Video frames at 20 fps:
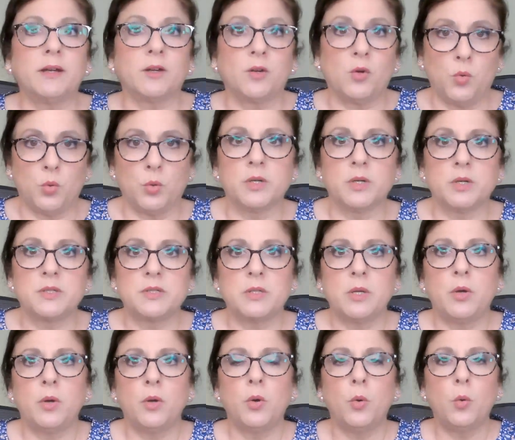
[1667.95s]
course,
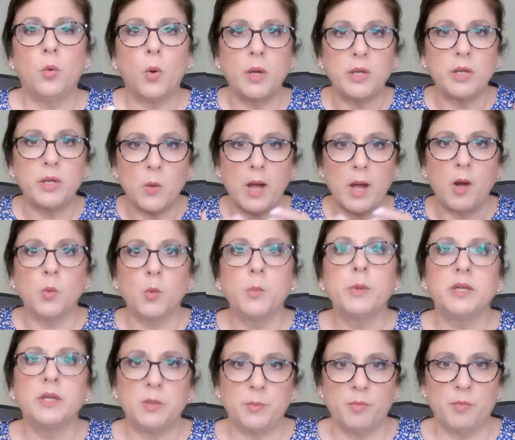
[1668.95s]
how are we
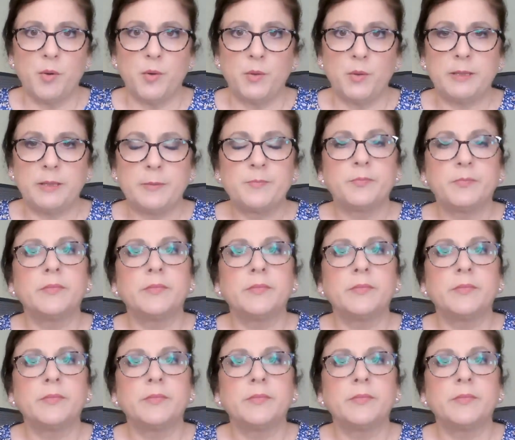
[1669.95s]
going to promote it?